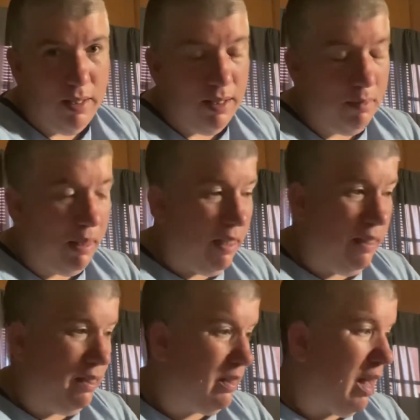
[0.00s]

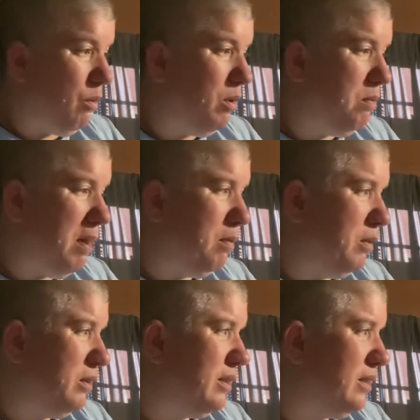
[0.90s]
because I wouldn't be
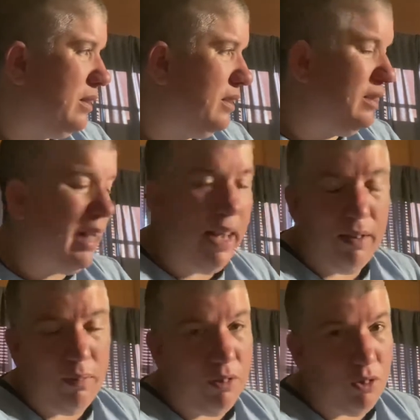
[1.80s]
able to
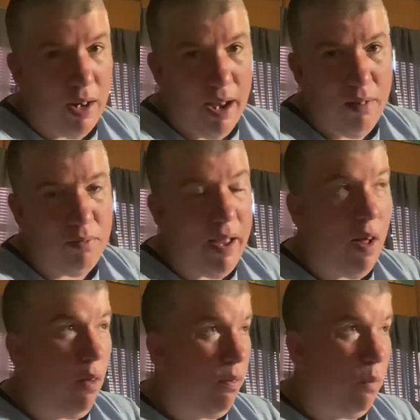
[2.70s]
handle the drive
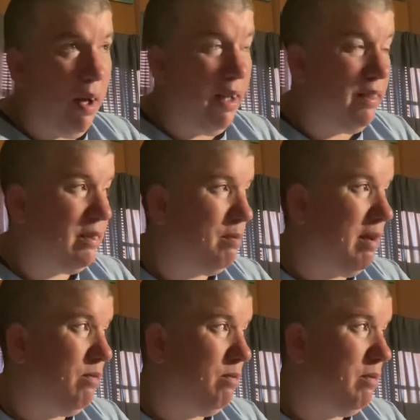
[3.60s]
health-wise.
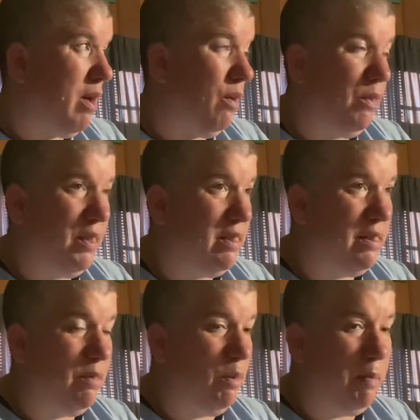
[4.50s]
My health
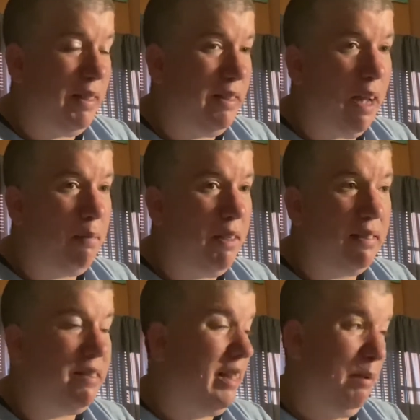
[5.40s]
I'd be
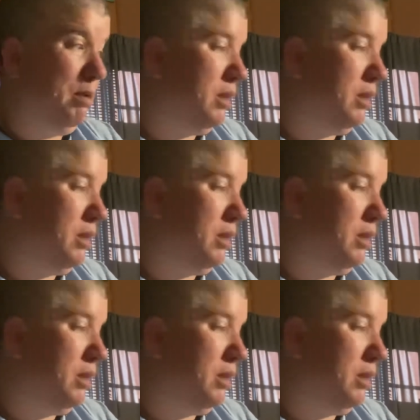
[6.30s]
asleep.